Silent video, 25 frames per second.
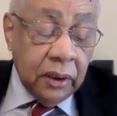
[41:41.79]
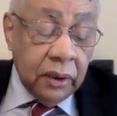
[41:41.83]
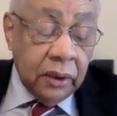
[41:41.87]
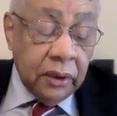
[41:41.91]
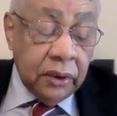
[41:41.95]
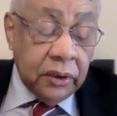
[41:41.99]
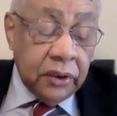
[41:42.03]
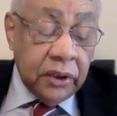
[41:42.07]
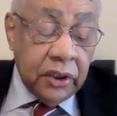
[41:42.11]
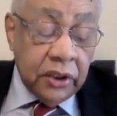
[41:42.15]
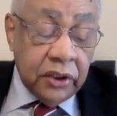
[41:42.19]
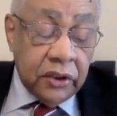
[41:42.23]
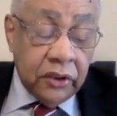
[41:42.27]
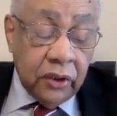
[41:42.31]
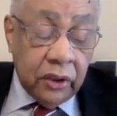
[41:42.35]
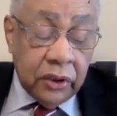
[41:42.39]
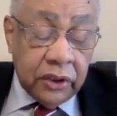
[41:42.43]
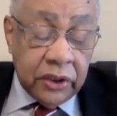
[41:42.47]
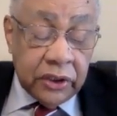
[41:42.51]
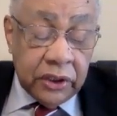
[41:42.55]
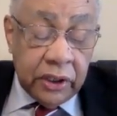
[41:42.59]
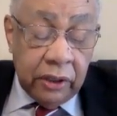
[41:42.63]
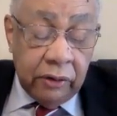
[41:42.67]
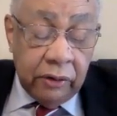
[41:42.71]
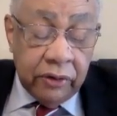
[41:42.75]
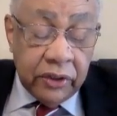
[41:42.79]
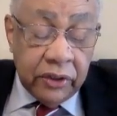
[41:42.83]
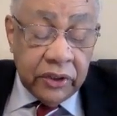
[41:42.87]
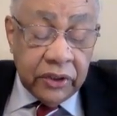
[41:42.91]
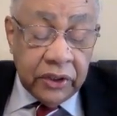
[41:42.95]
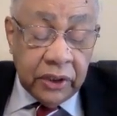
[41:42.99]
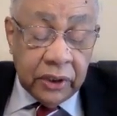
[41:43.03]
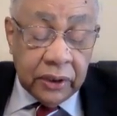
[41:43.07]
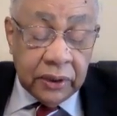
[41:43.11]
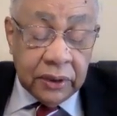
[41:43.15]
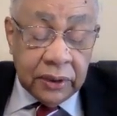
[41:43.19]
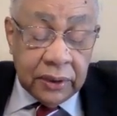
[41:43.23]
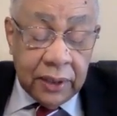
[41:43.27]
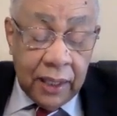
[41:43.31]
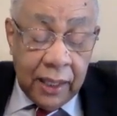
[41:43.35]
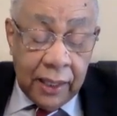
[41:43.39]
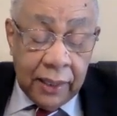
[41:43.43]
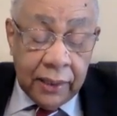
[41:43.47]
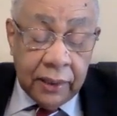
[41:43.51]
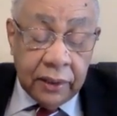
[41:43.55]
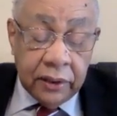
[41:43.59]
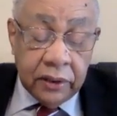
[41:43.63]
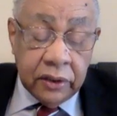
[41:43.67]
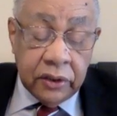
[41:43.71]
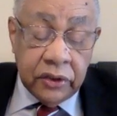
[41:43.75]
she is not cherishing
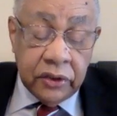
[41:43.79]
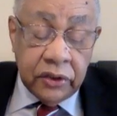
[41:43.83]
talent,